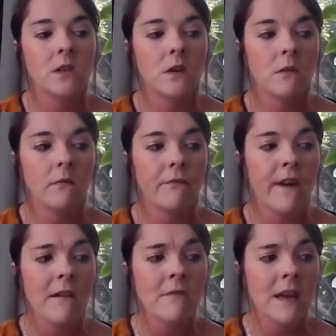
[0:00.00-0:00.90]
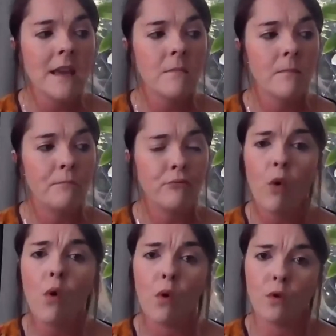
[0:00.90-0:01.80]
to very
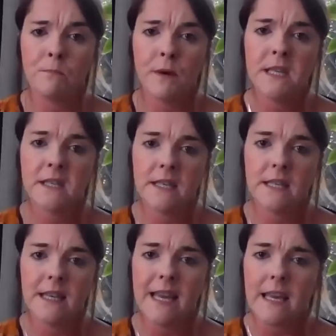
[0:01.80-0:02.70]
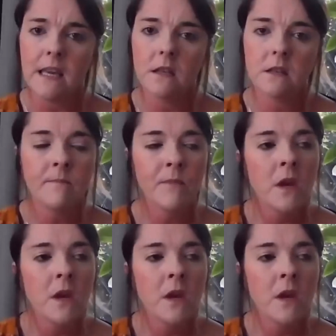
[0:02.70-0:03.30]
broad business needs.